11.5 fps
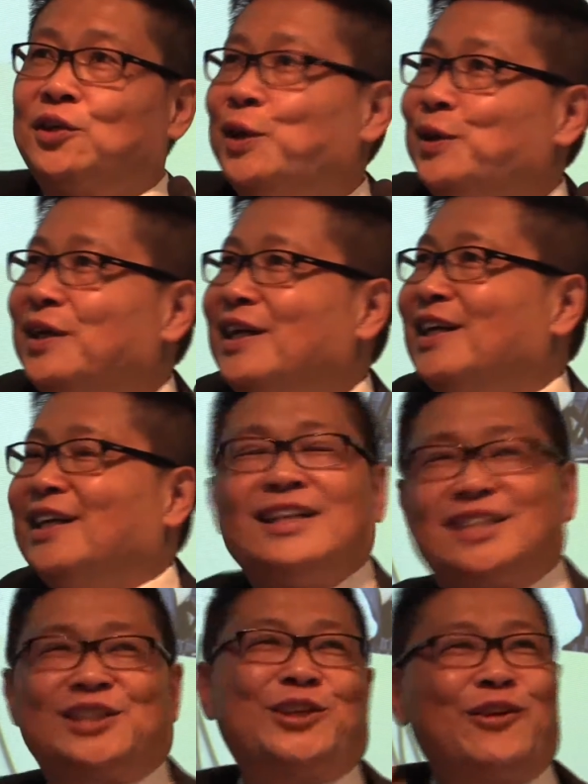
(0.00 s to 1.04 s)
So
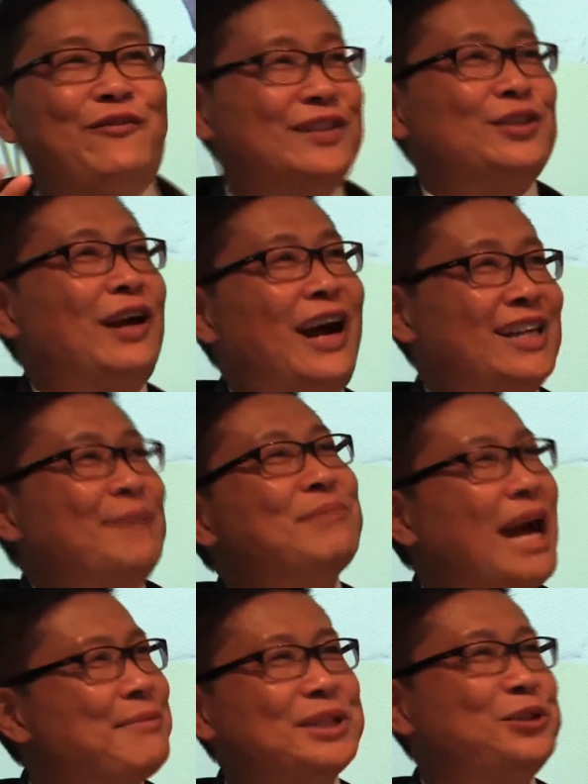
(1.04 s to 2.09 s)

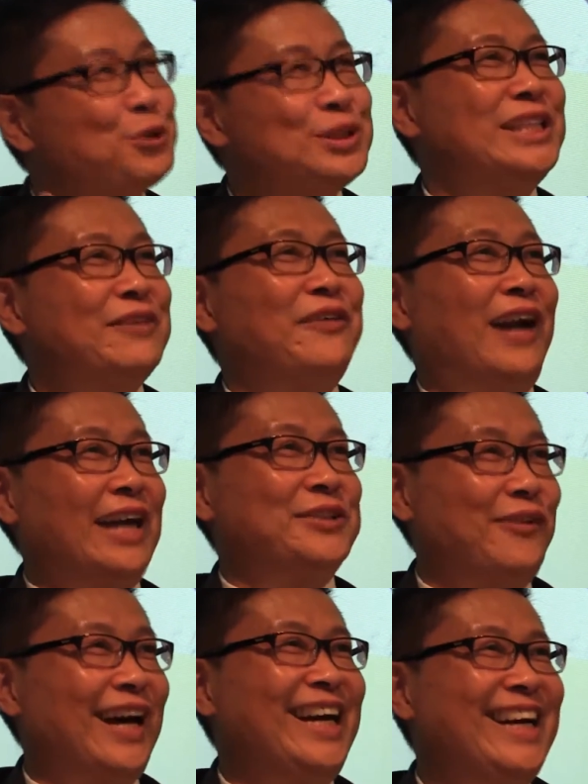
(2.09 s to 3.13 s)
sometimes it's too
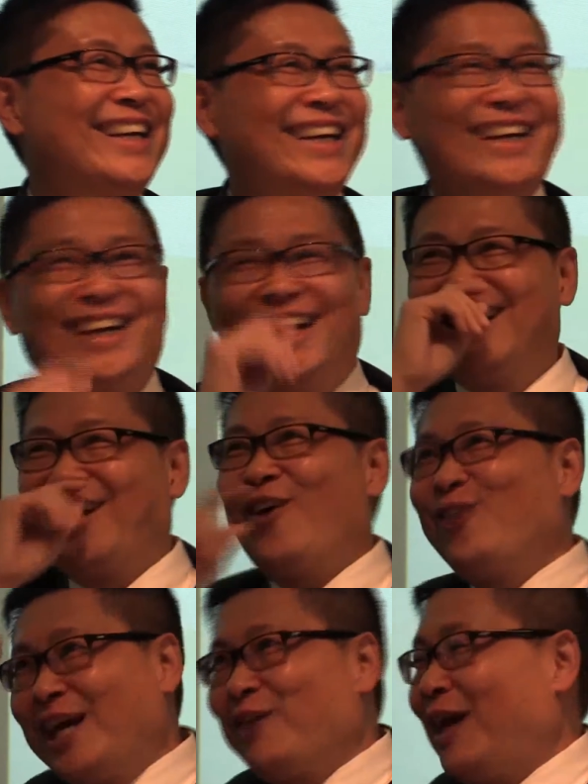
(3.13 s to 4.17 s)
civilized, right?
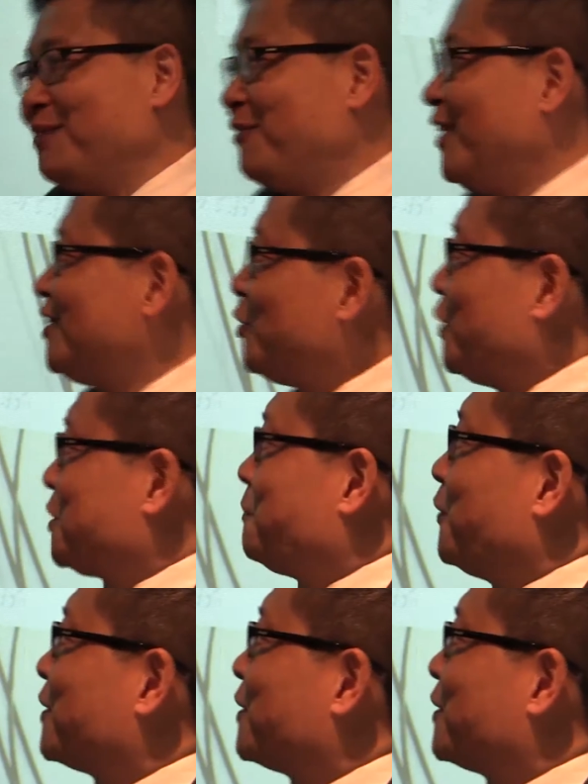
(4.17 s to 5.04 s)
Only one window was